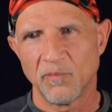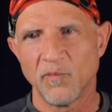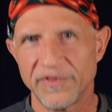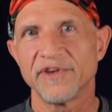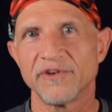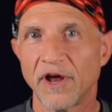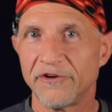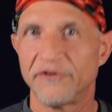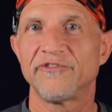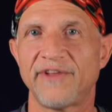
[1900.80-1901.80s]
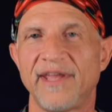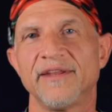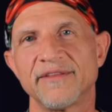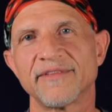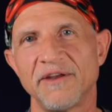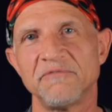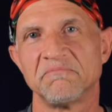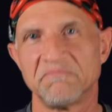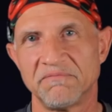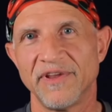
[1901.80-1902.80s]
with the understanding that
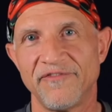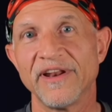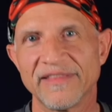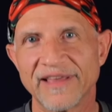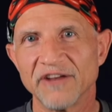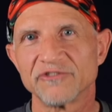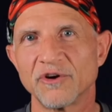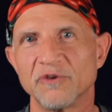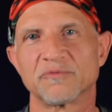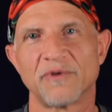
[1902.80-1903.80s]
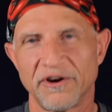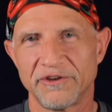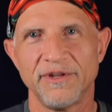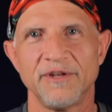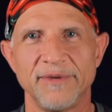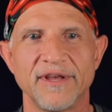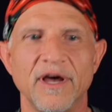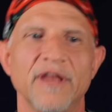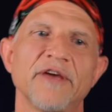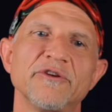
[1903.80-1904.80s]
if anything else goes wrong, you need to be
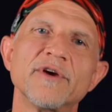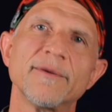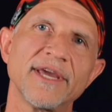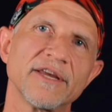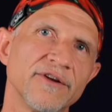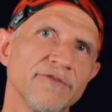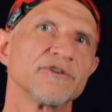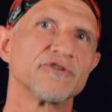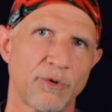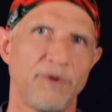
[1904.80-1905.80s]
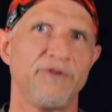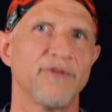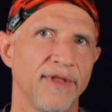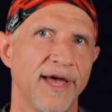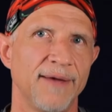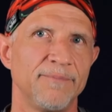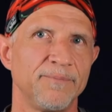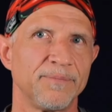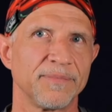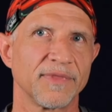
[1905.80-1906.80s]
done. Now, you can make a different choice than that.
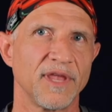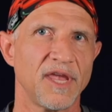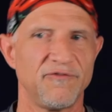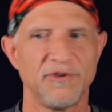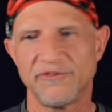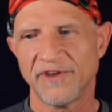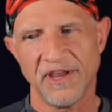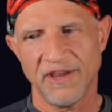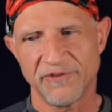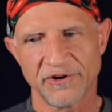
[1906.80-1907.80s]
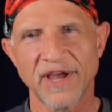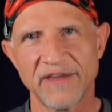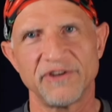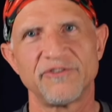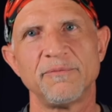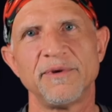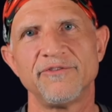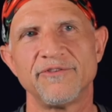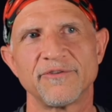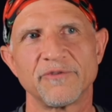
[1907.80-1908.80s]
If you're diving 2
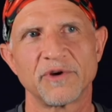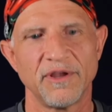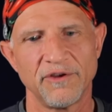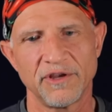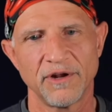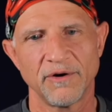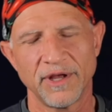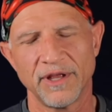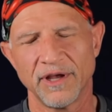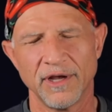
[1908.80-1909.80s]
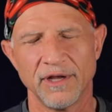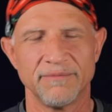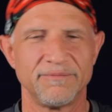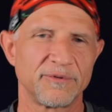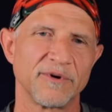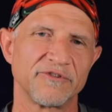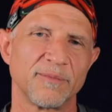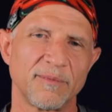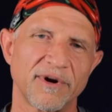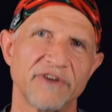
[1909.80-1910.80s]
pieces of, a
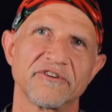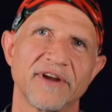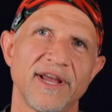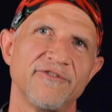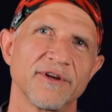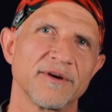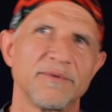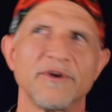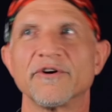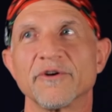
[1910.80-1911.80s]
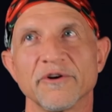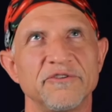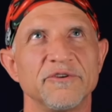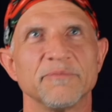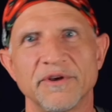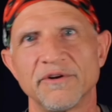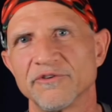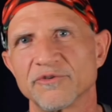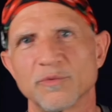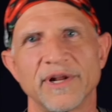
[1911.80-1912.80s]
submersible pressure gauge and a computer, or 2
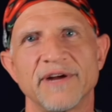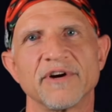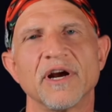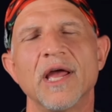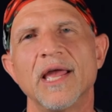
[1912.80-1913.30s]
computers or whatever,